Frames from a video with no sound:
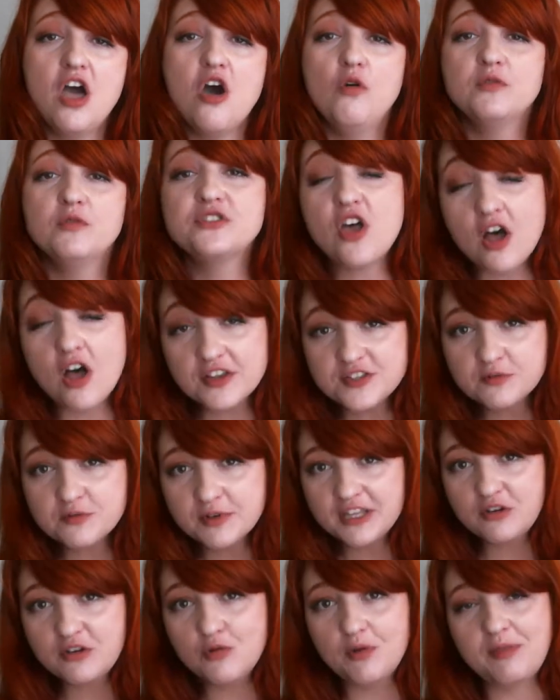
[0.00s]
What's also
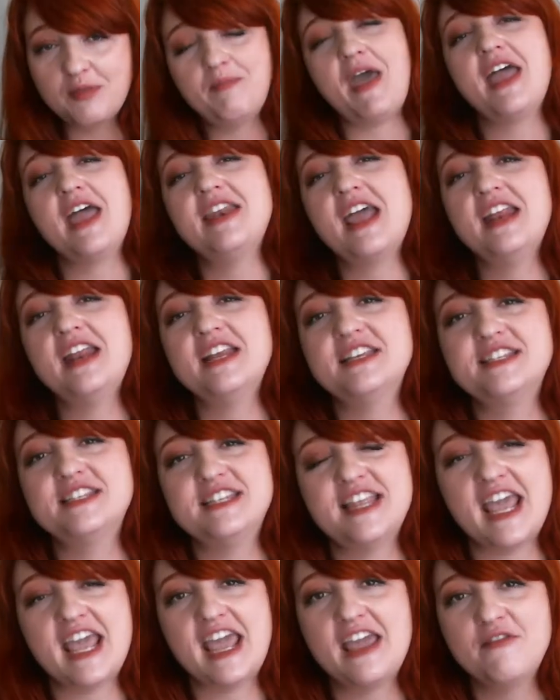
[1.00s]
really cool with Petnet is
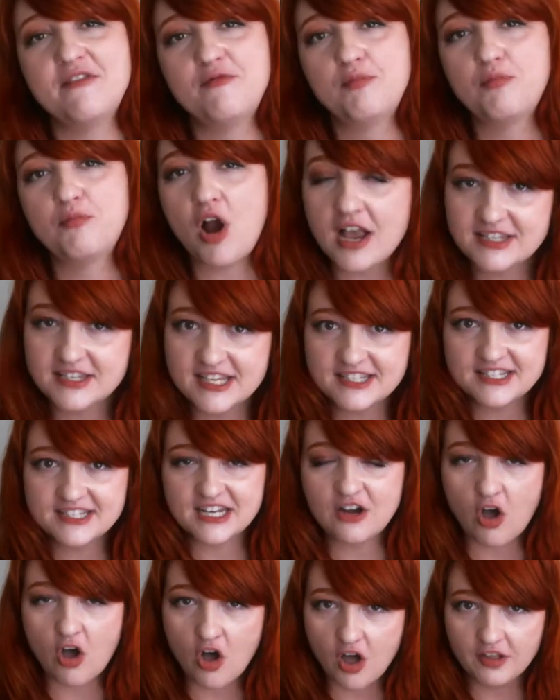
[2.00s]
they've processed
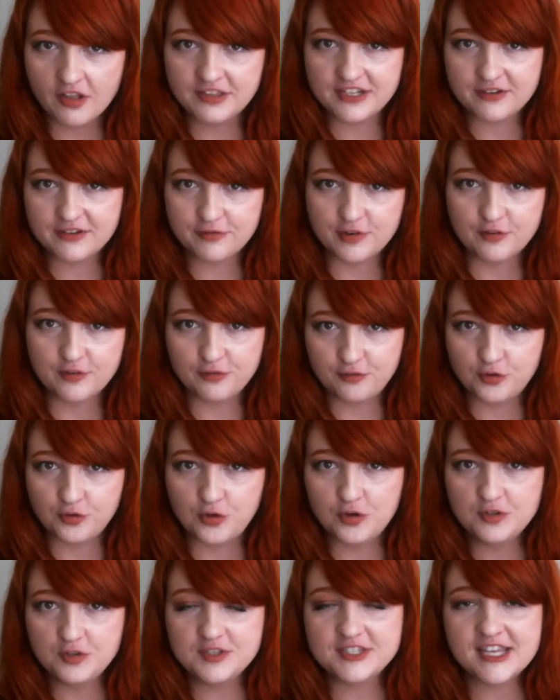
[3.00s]
in all the different
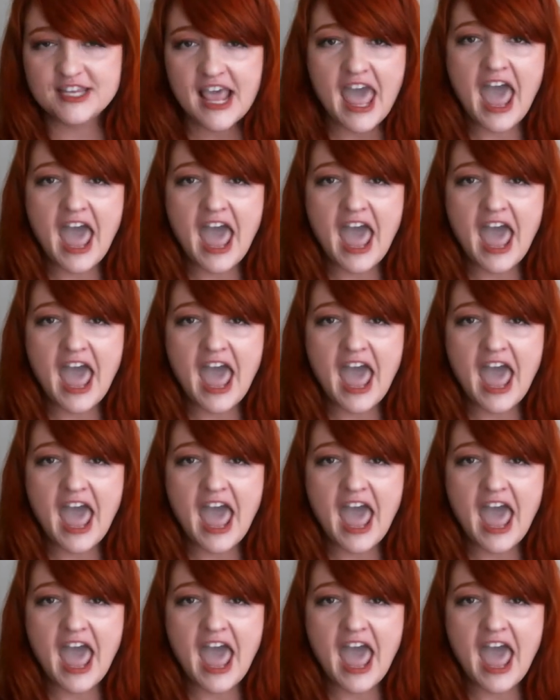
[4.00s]
foods,